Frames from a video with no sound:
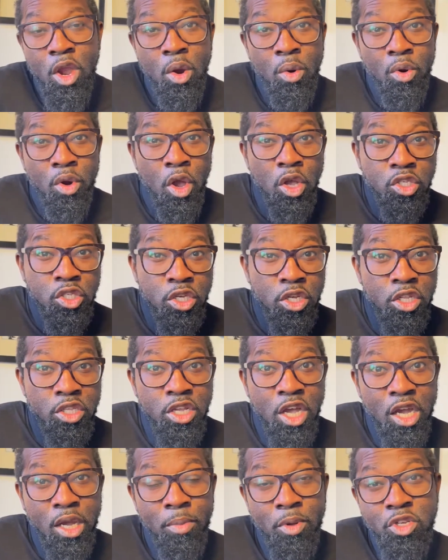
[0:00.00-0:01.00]
We're also going to
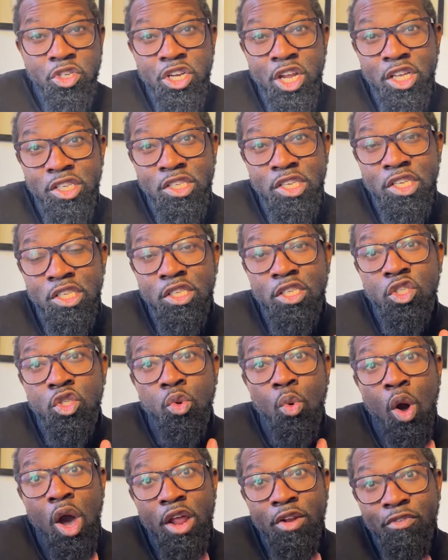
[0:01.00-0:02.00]
talk about Chelsea's
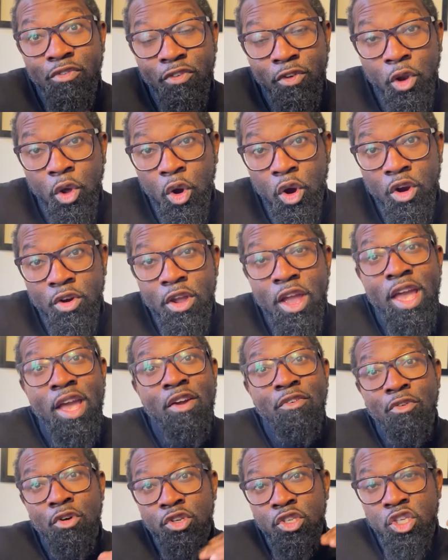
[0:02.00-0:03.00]
squad floor
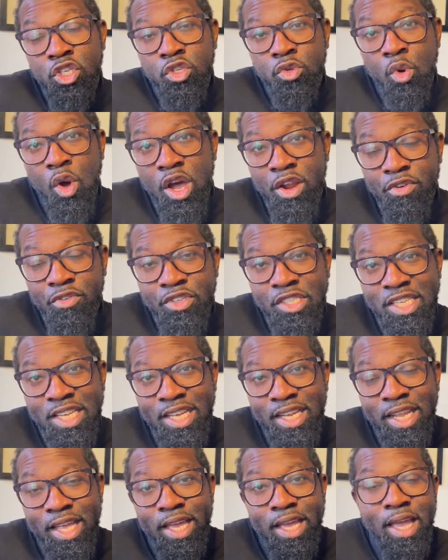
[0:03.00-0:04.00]
versus squad
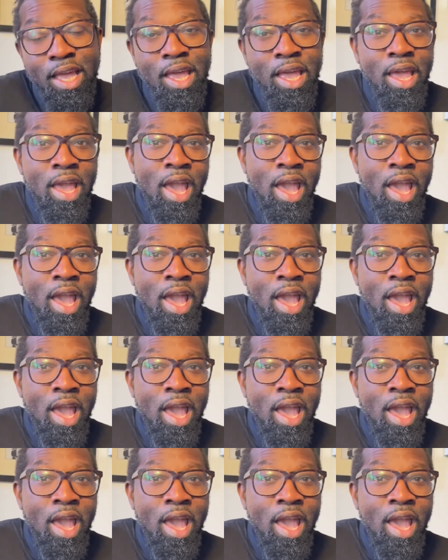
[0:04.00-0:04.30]
ceiling.